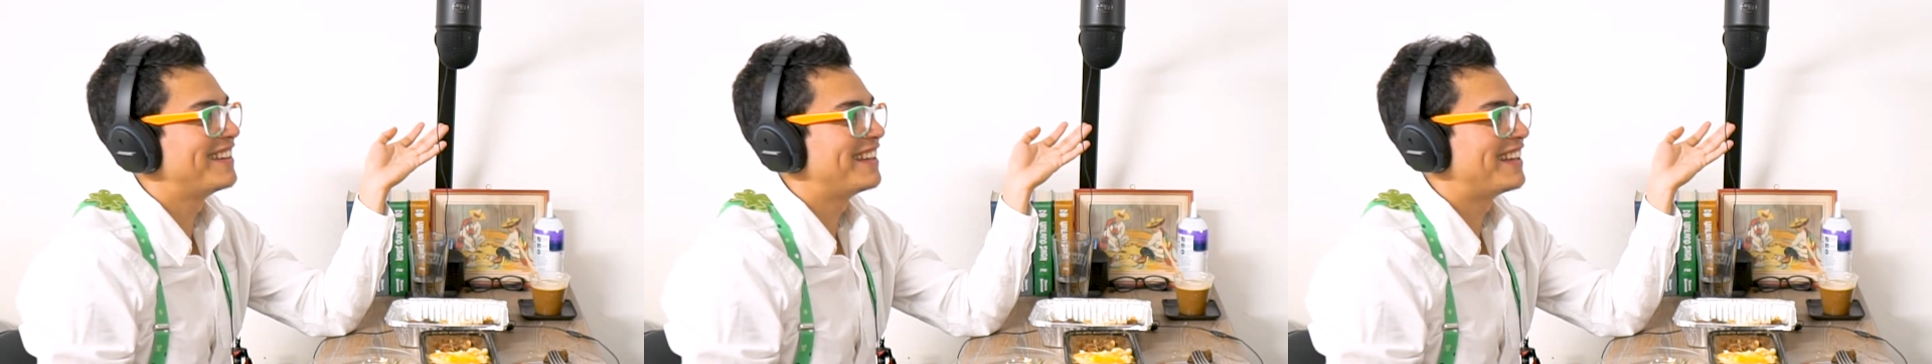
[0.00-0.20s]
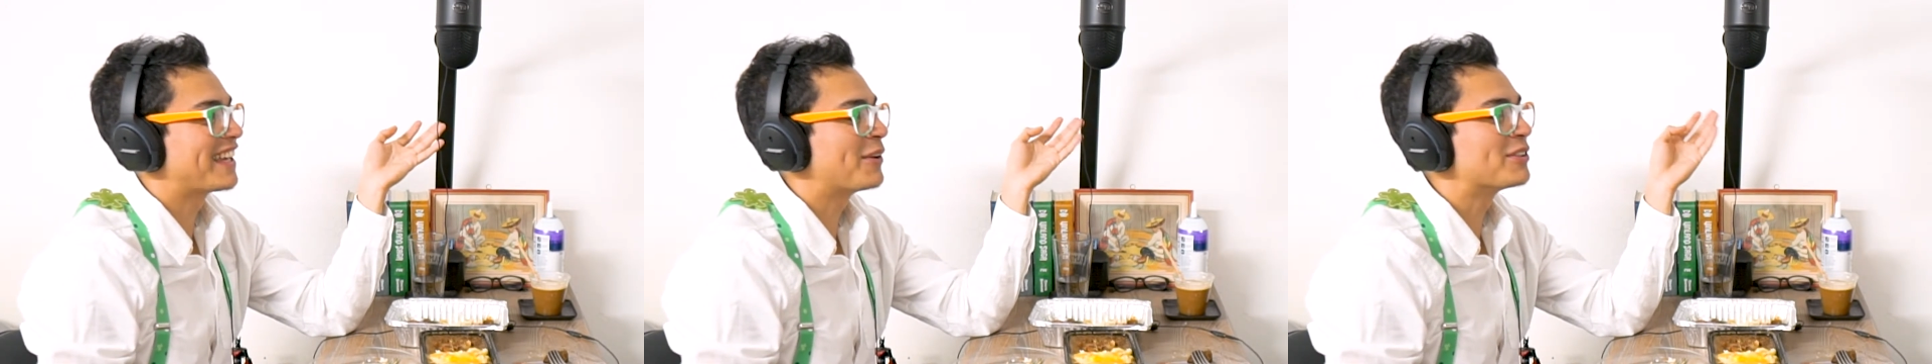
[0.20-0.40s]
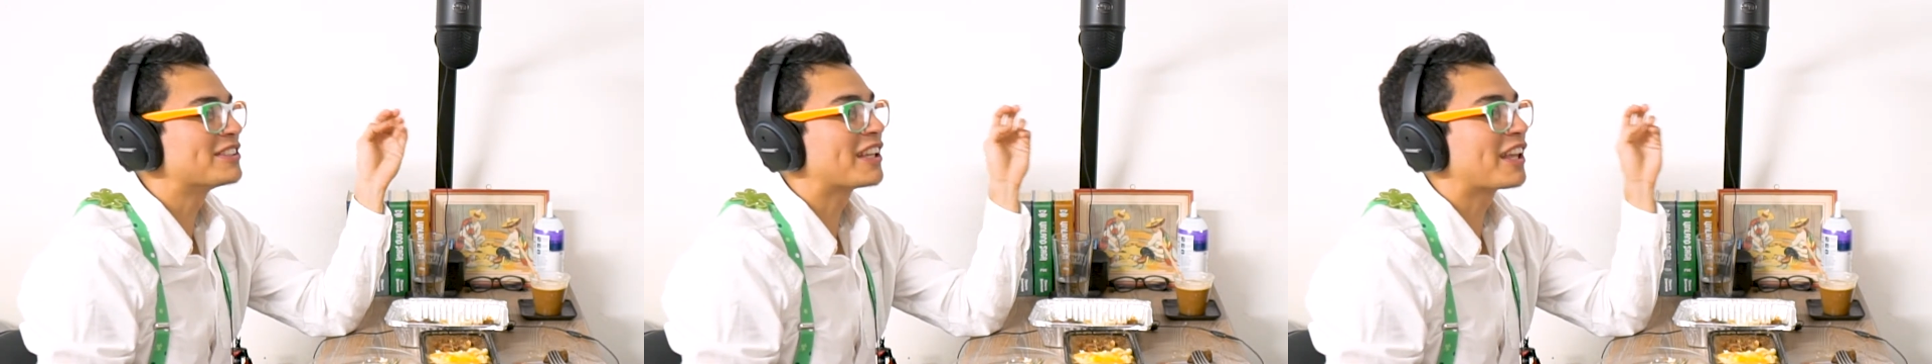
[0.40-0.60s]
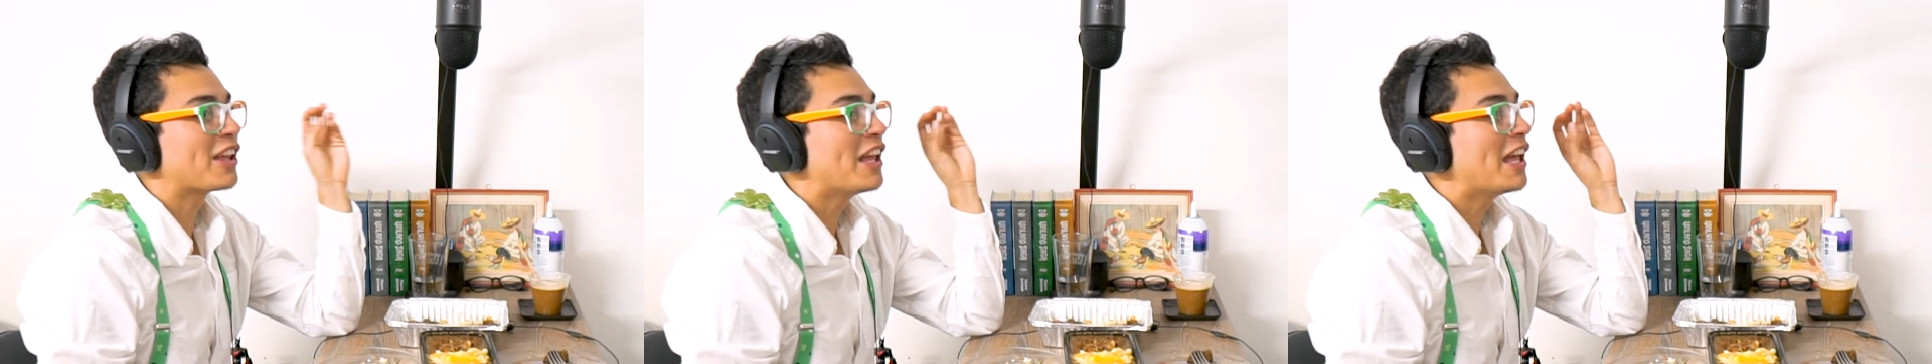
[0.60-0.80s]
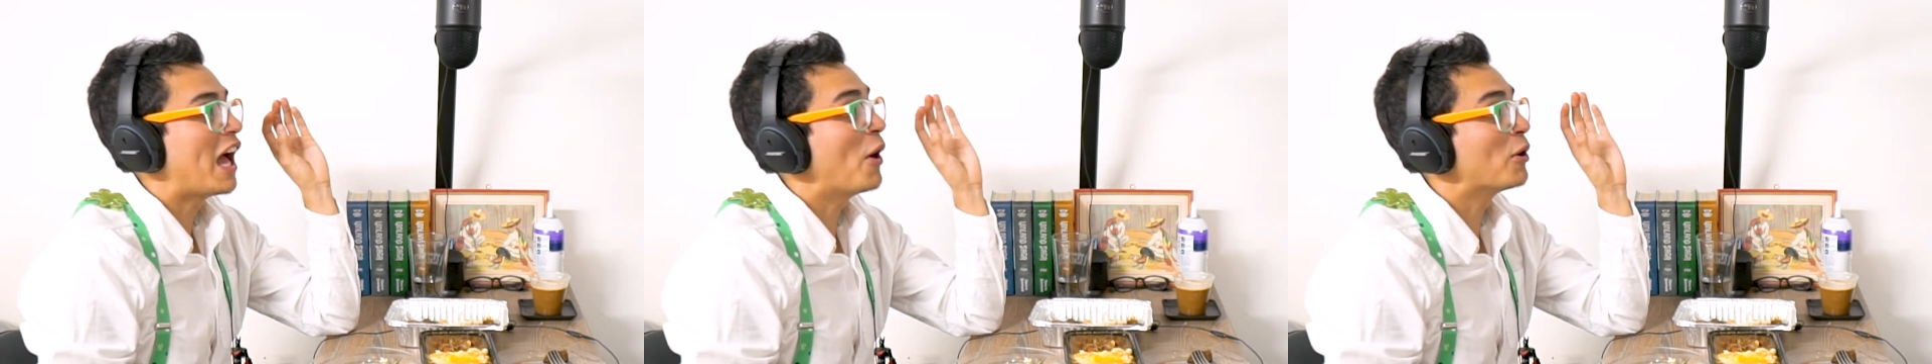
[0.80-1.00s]
Like I was like,
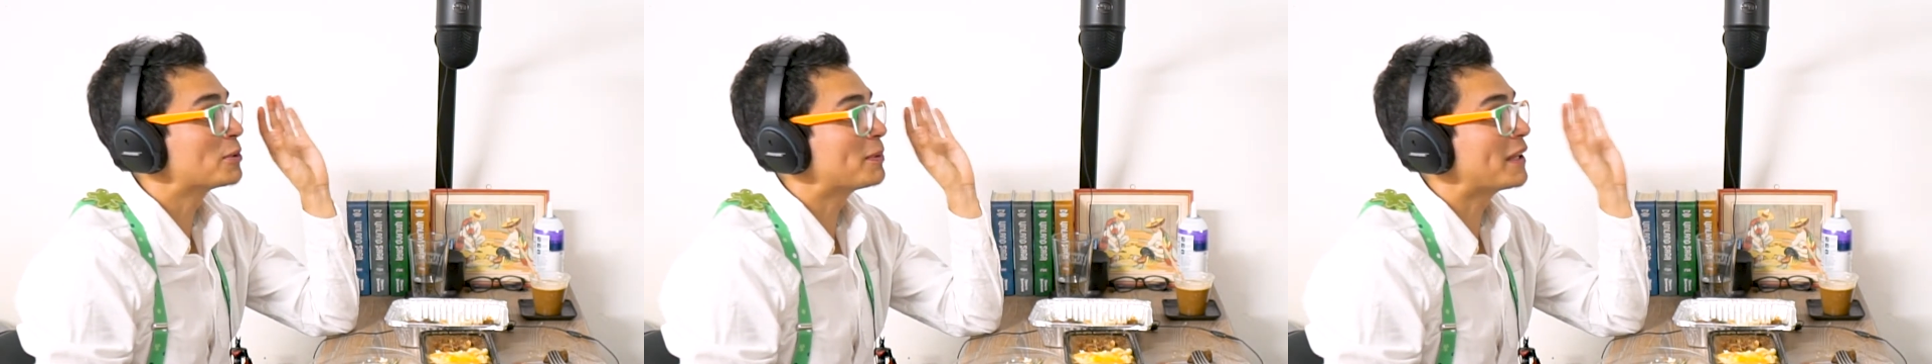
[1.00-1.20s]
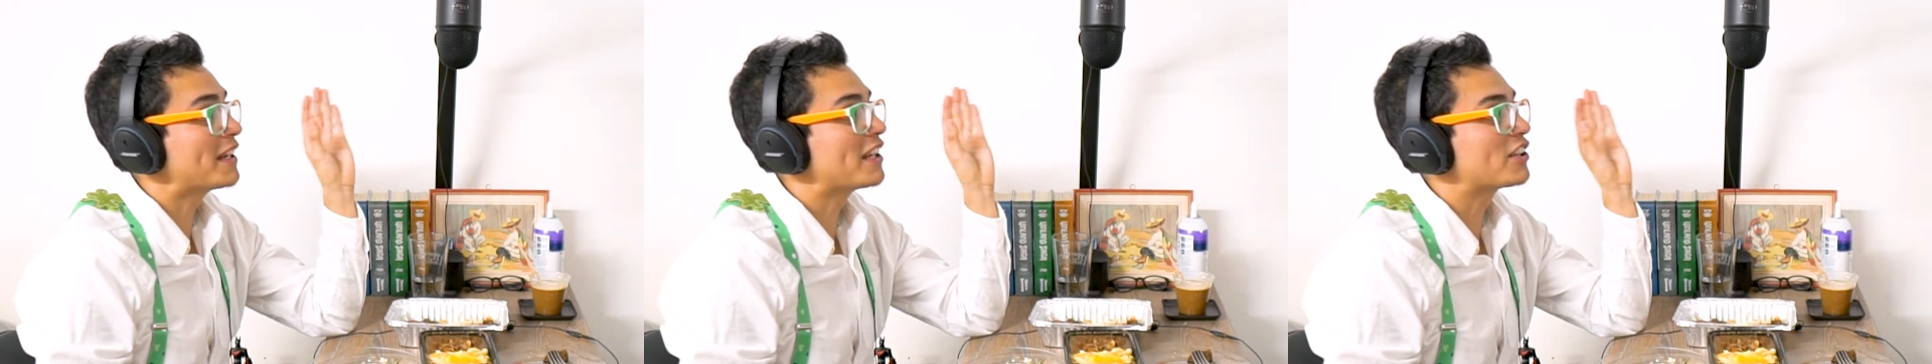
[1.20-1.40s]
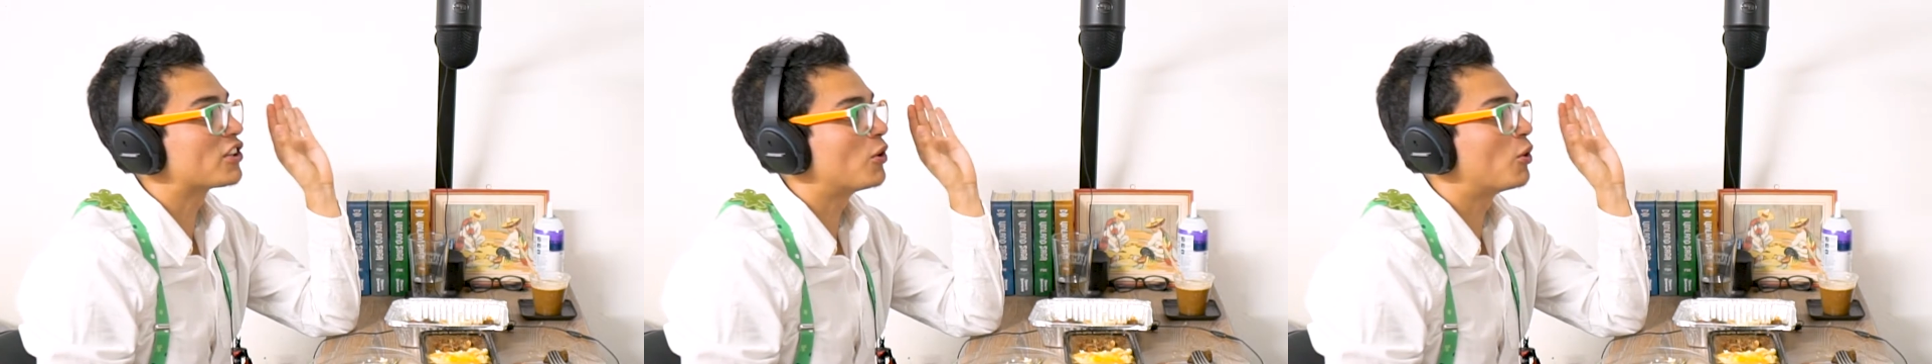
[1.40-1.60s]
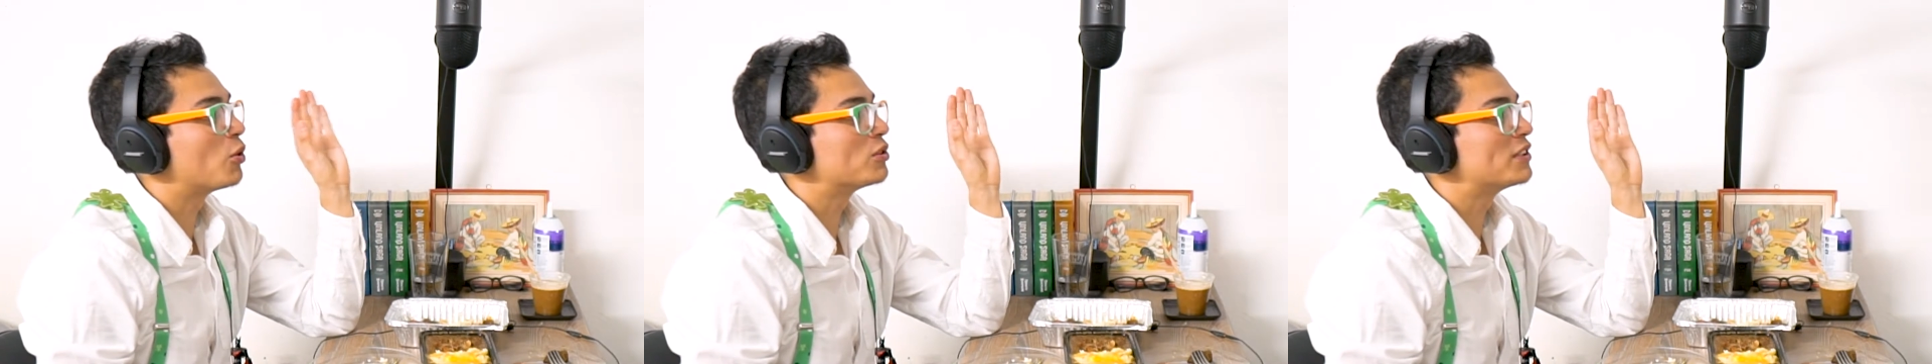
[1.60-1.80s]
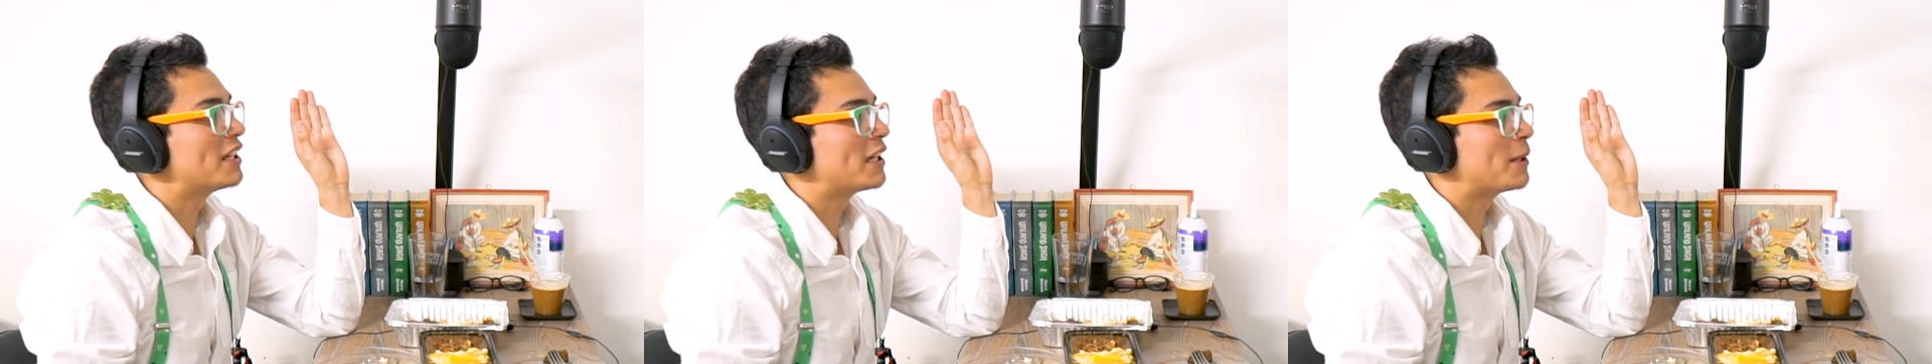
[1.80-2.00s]
I was planning out the whole day.